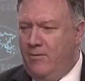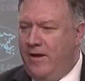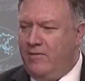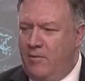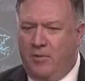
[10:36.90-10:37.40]

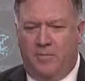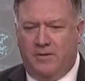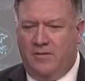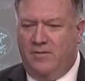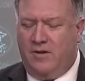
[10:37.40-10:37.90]
So that's our
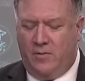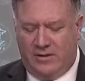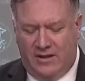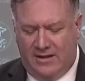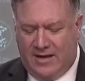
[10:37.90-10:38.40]
purpose. If you
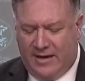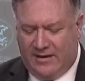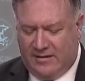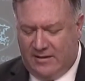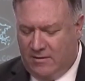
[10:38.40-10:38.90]
said, what's the
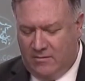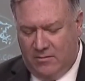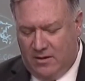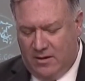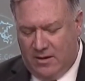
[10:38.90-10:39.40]
intent? It's
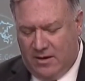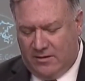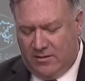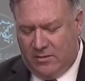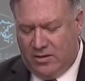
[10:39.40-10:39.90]

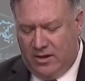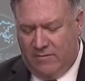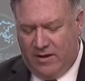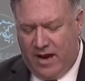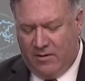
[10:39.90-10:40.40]
to
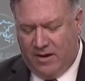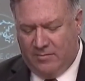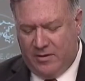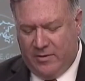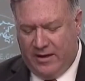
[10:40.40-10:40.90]
achieve the
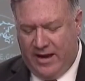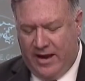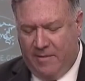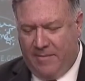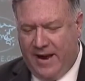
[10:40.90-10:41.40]
outcomes that
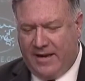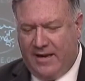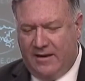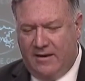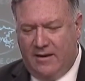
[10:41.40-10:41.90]
we laid out
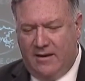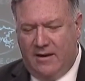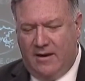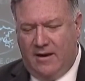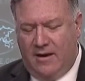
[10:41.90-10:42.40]
back in
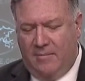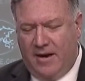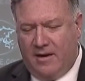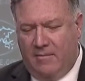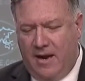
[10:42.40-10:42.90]

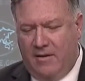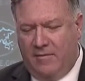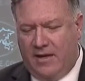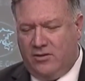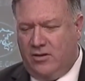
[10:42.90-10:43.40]

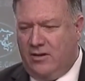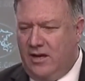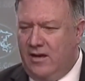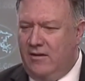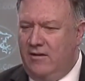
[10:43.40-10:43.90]
May of last
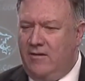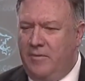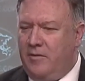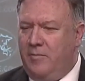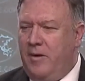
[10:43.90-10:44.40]
year to get
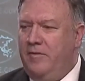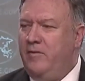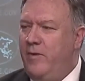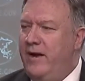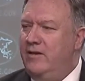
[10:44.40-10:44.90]
the Islamic
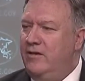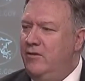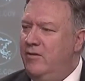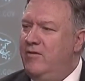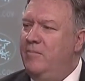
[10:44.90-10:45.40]
Republic
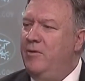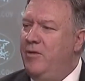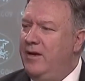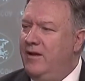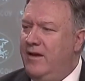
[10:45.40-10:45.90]
Iran to do the
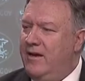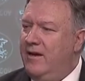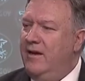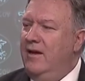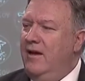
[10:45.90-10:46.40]
simple thing
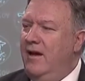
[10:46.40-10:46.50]
like